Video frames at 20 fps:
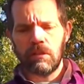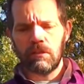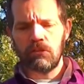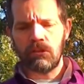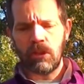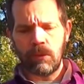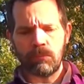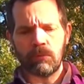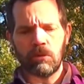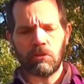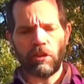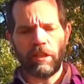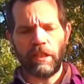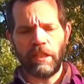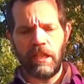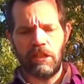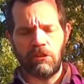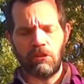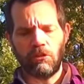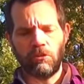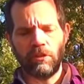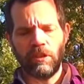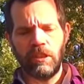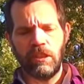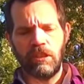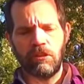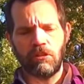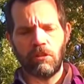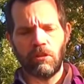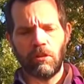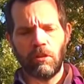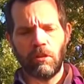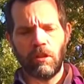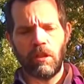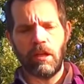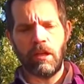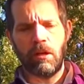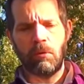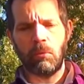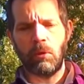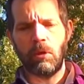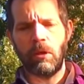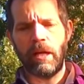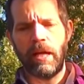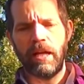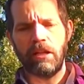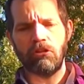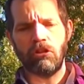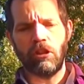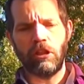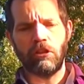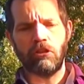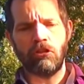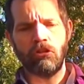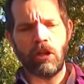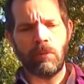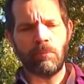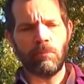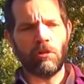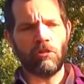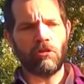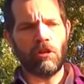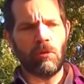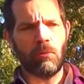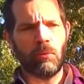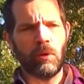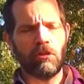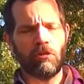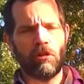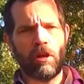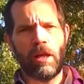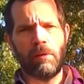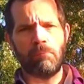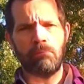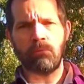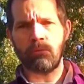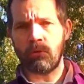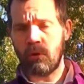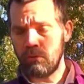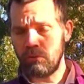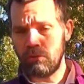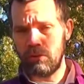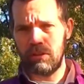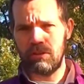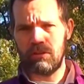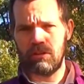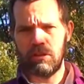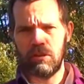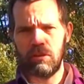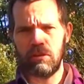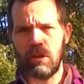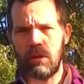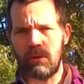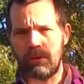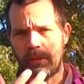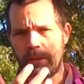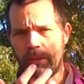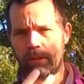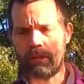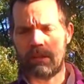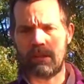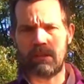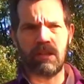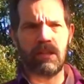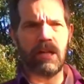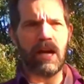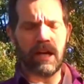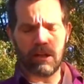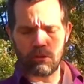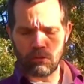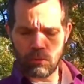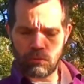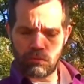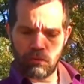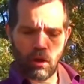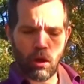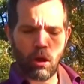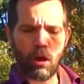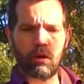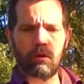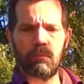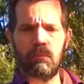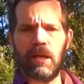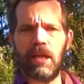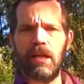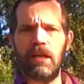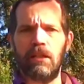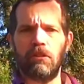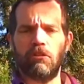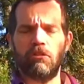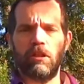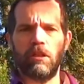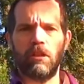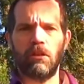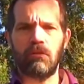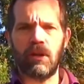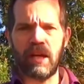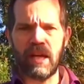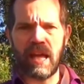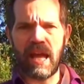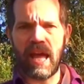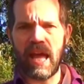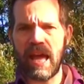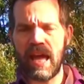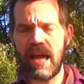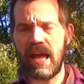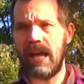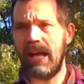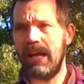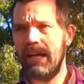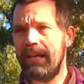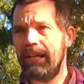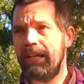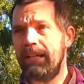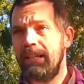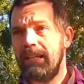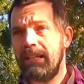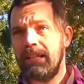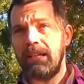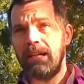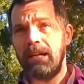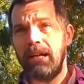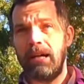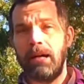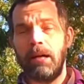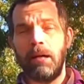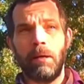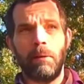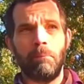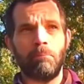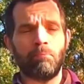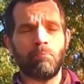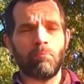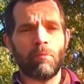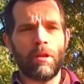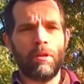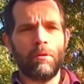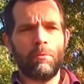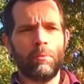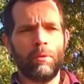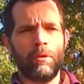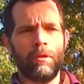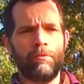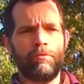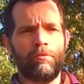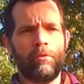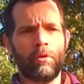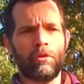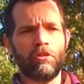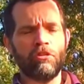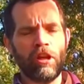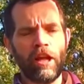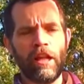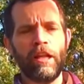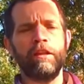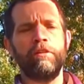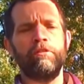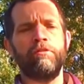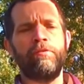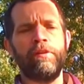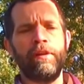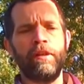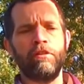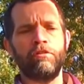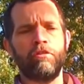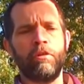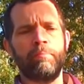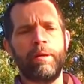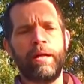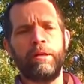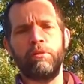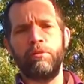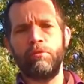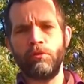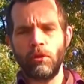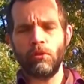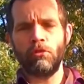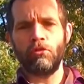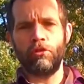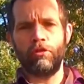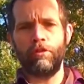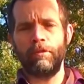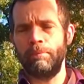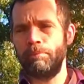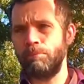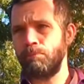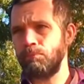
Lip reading: chapters I had to read were actually chapters in which a prophet, you know, the guys with the long beards and the gray hair, were foretelling things about the future